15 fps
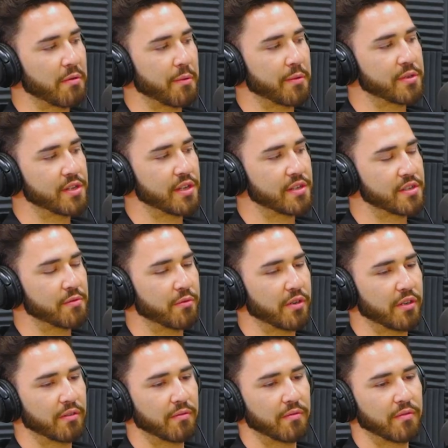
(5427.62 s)
think I remember seeing
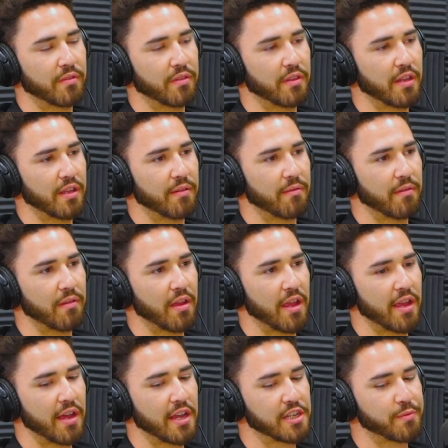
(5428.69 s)
somewhere that
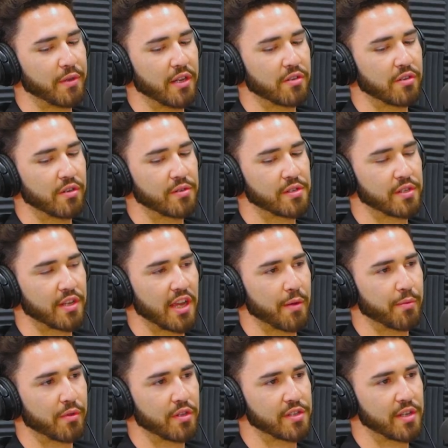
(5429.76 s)
AI has been introduced into
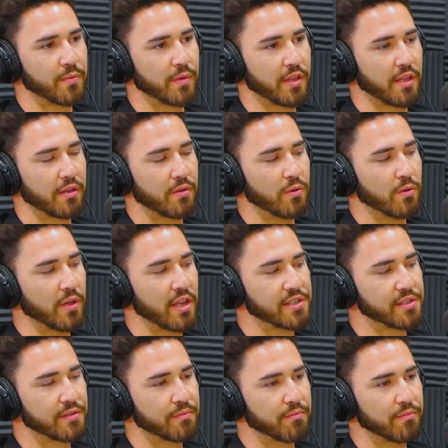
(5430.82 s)
Apple the same way that Google
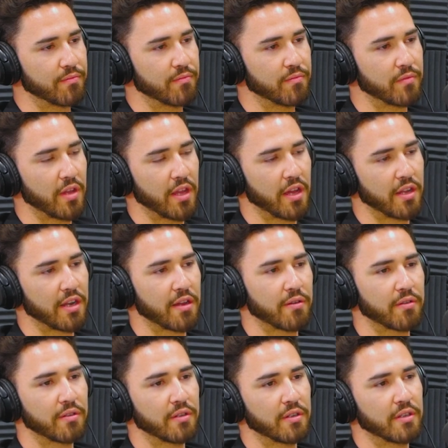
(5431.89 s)
has AI
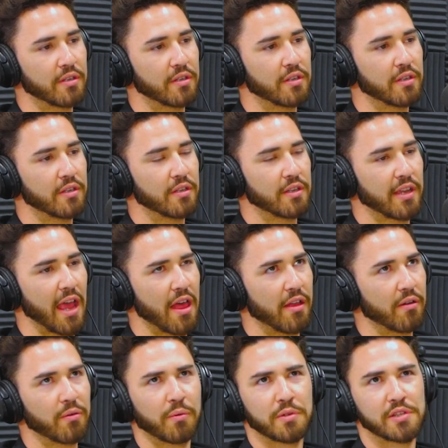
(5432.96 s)
now.
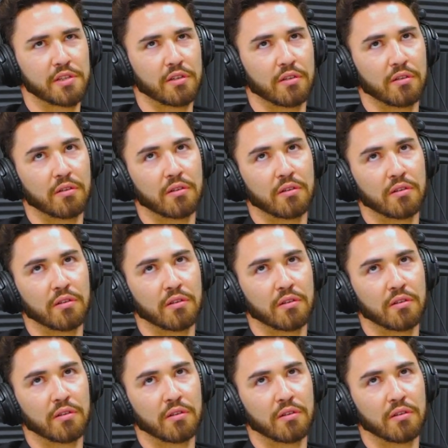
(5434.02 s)
Gal, oh, what's it called?